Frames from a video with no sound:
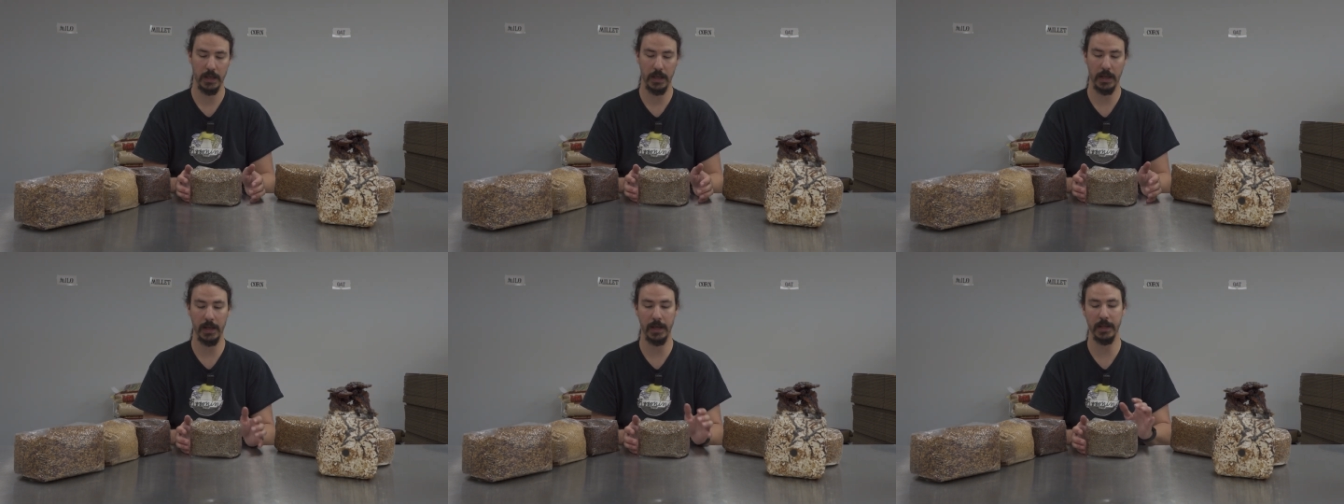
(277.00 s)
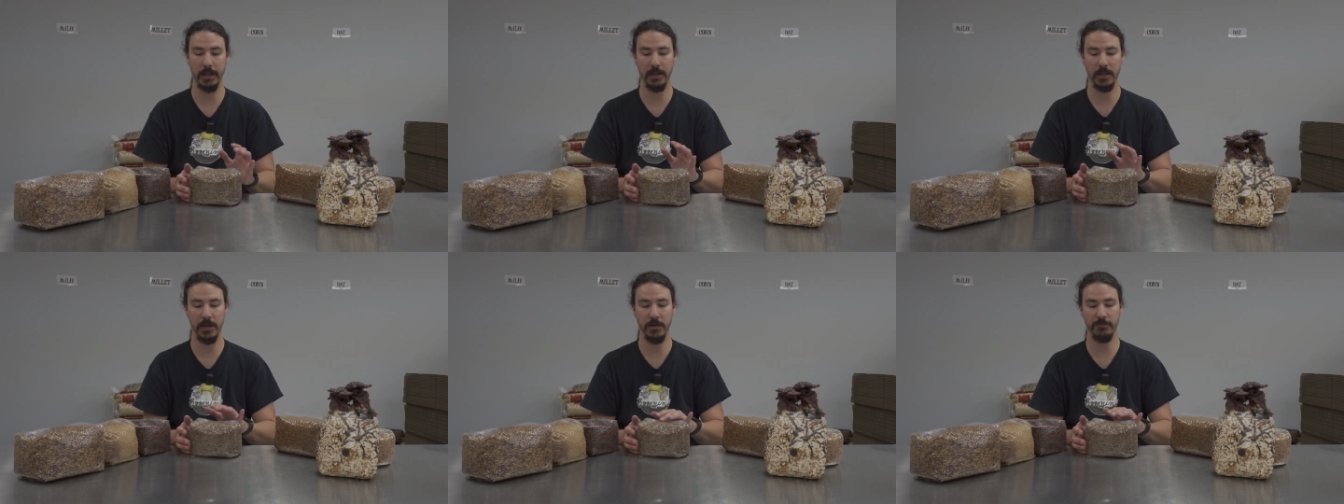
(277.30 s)

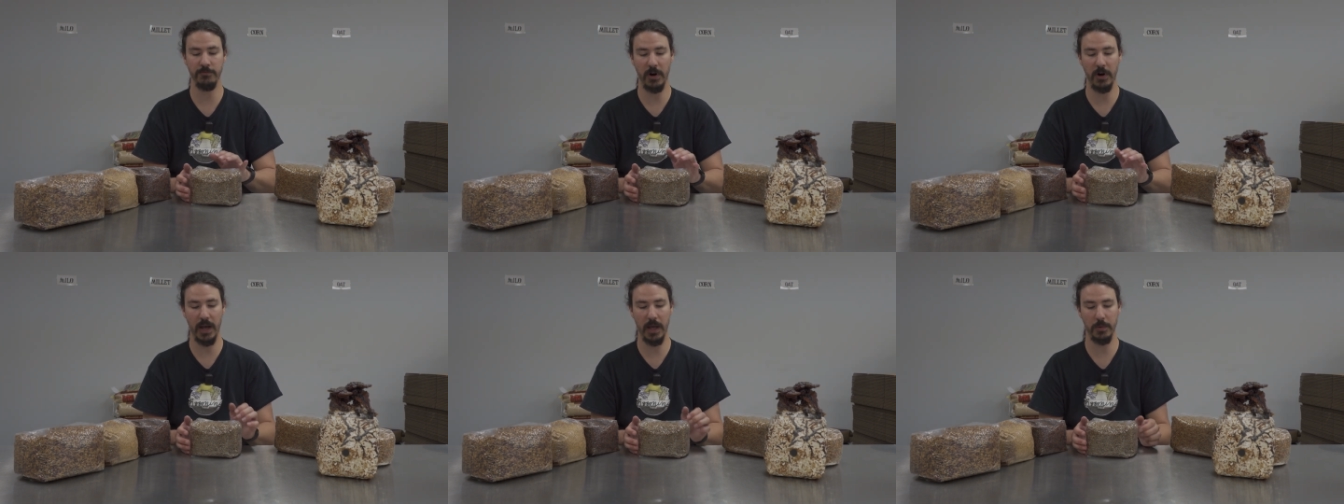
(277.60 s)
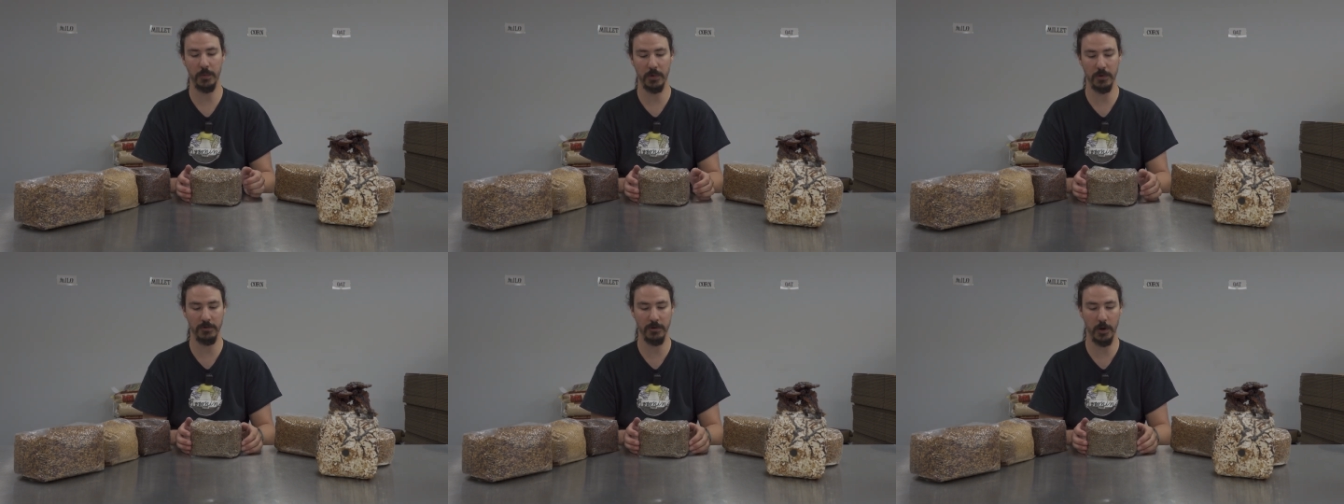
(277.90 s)
Uh, the rye
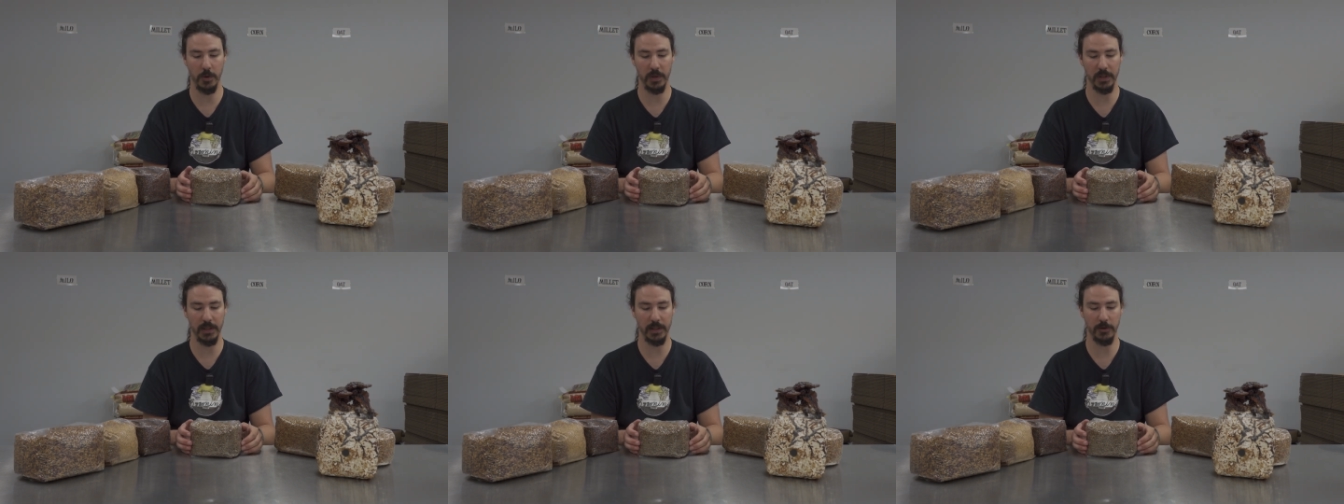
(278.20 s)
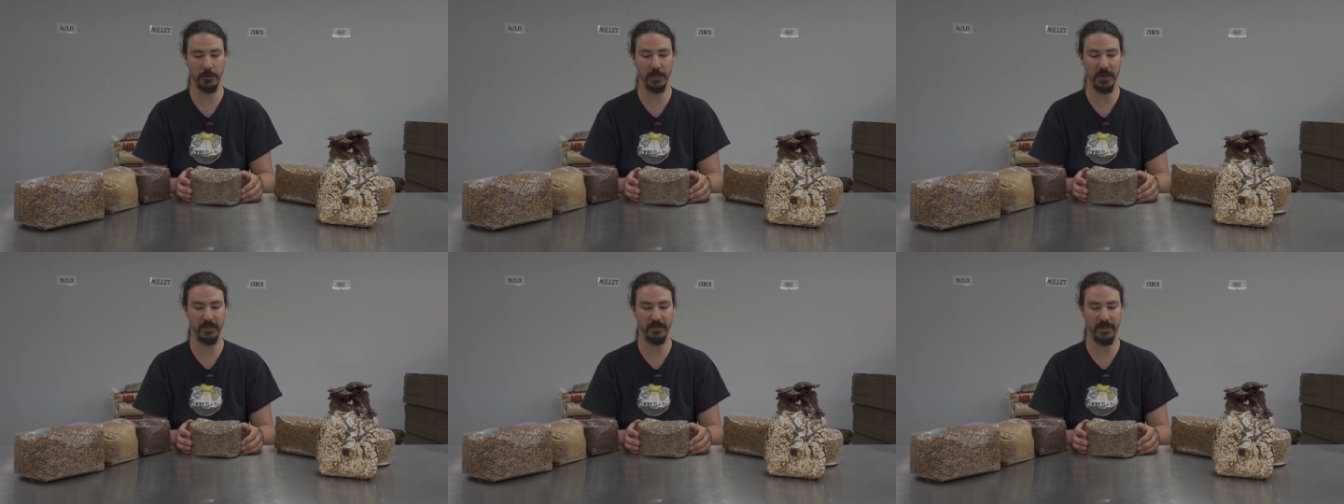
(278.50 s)
will grow a
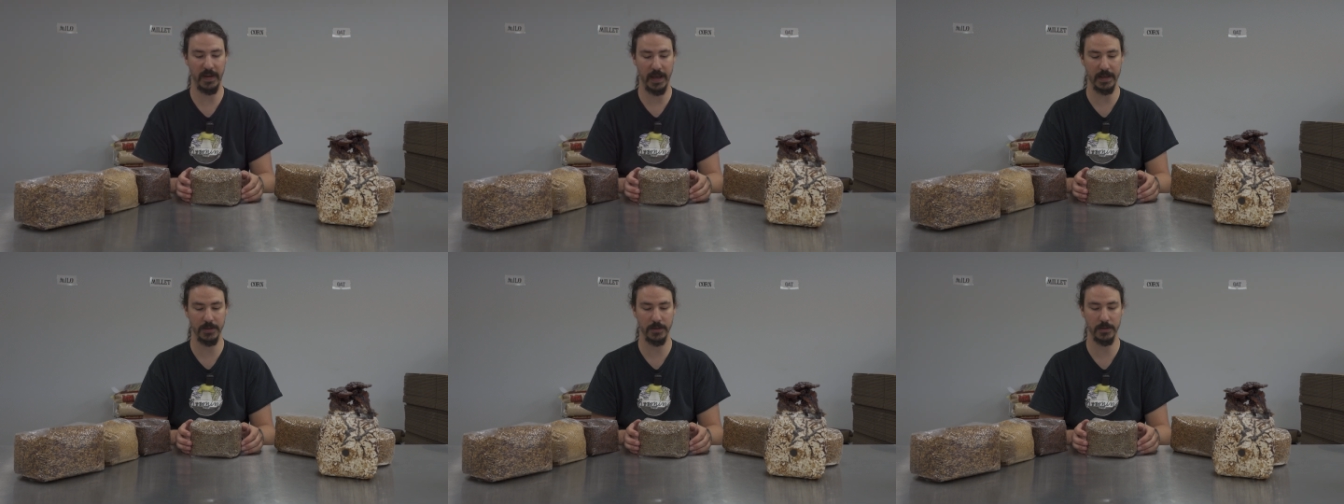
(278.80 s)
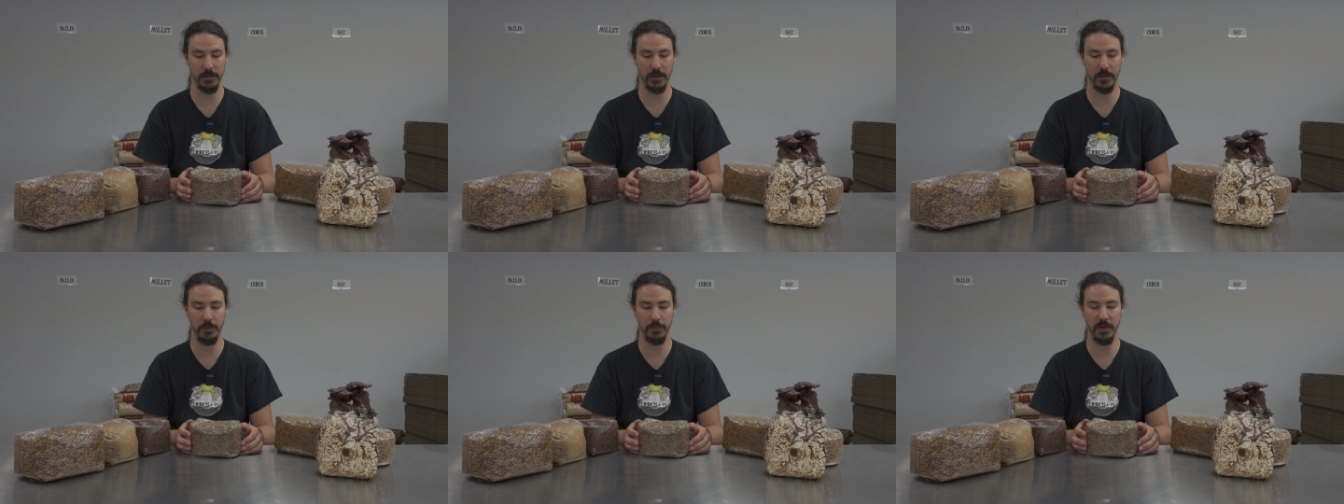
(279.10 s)
little bit
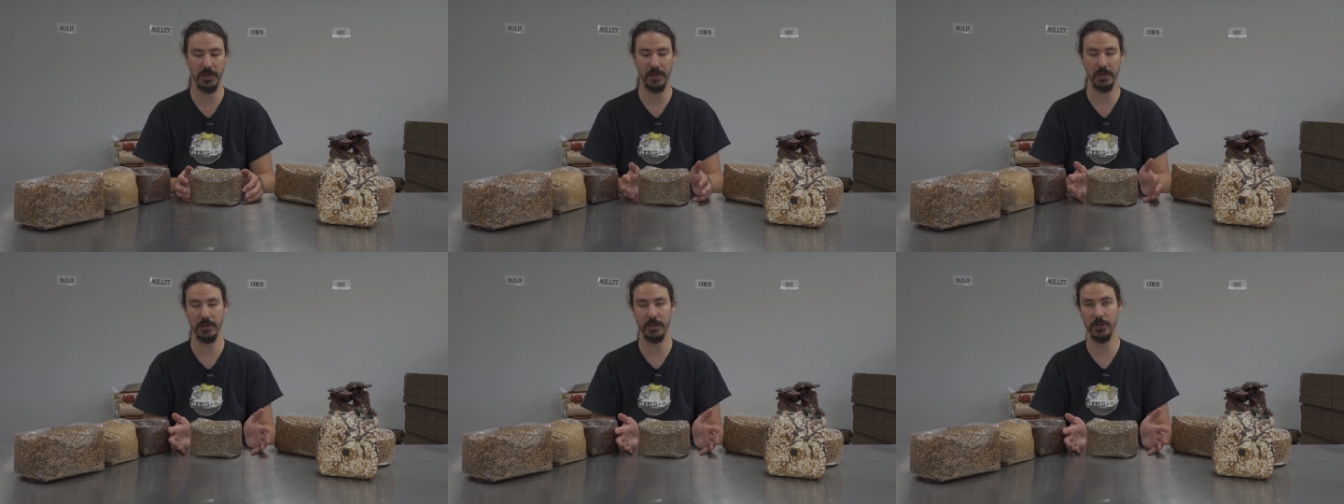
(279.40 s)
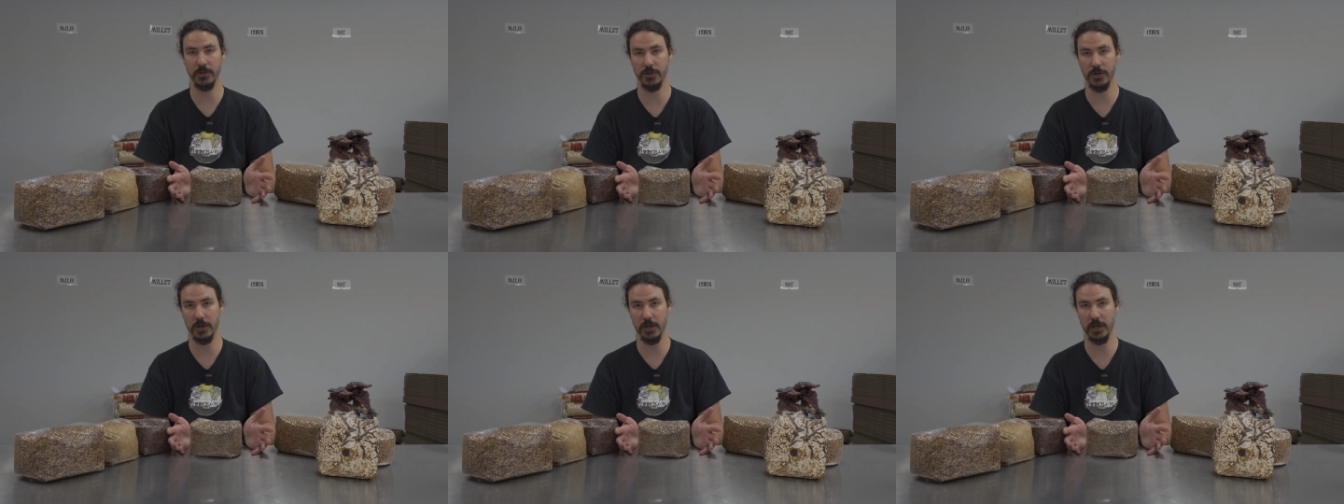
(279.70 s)
faster though because the
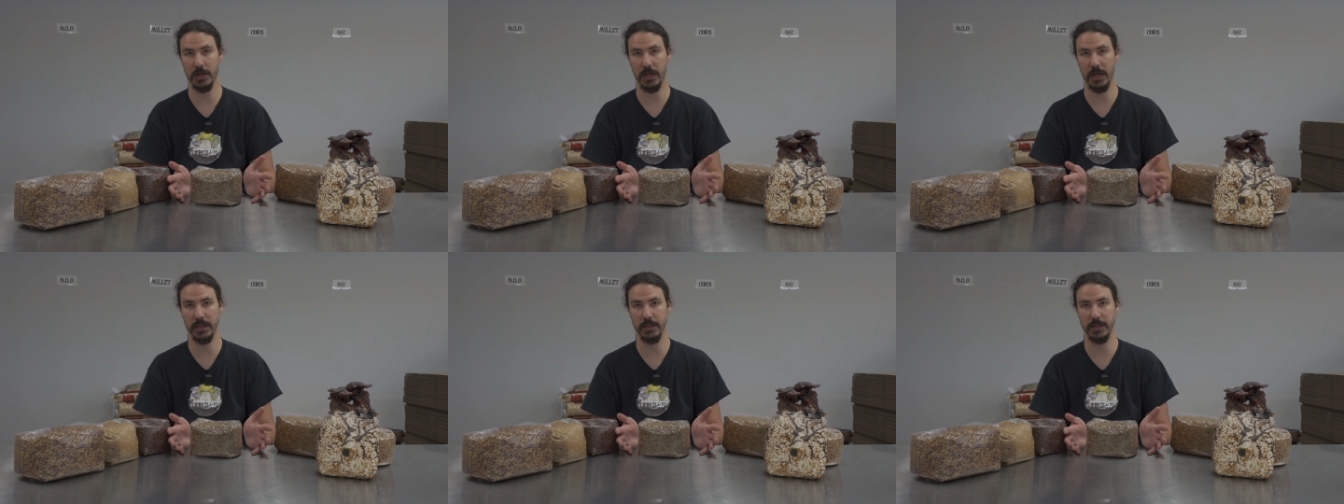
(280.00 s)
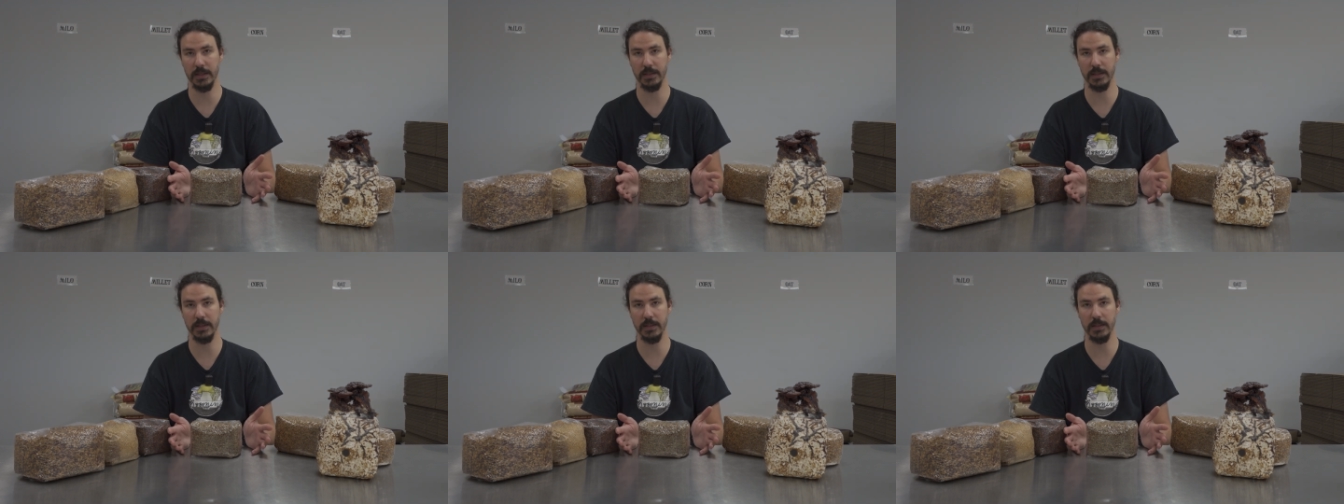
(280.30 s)
sugar
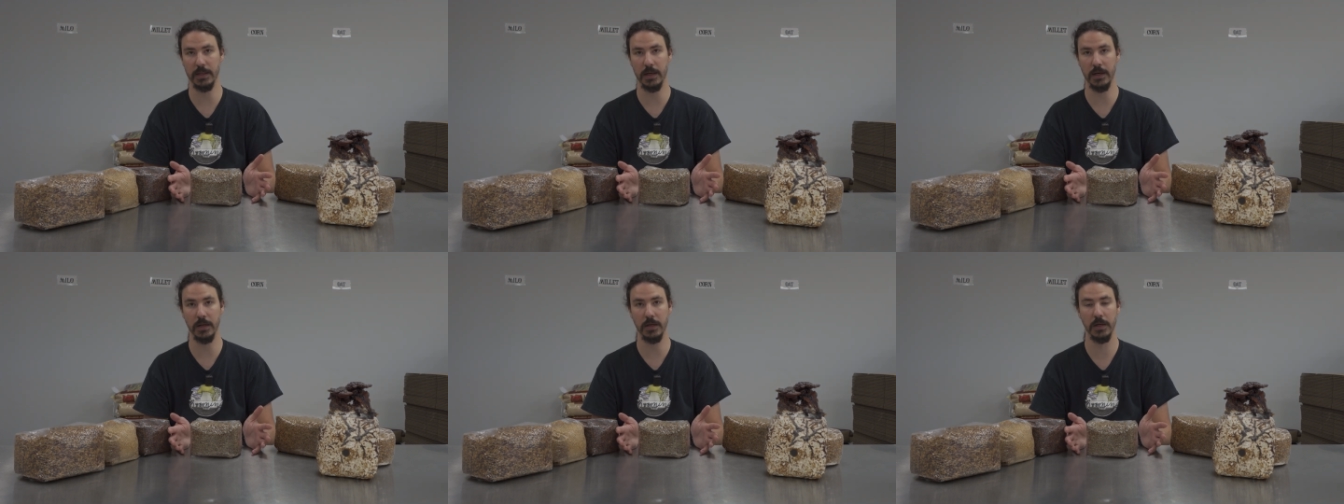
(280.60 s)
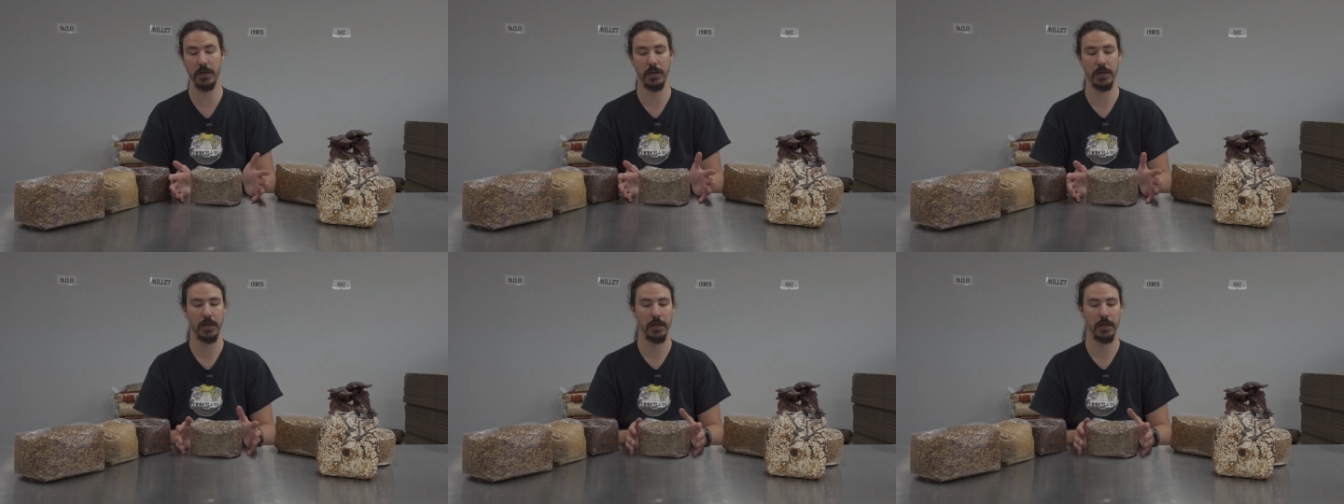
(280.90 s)
content is there.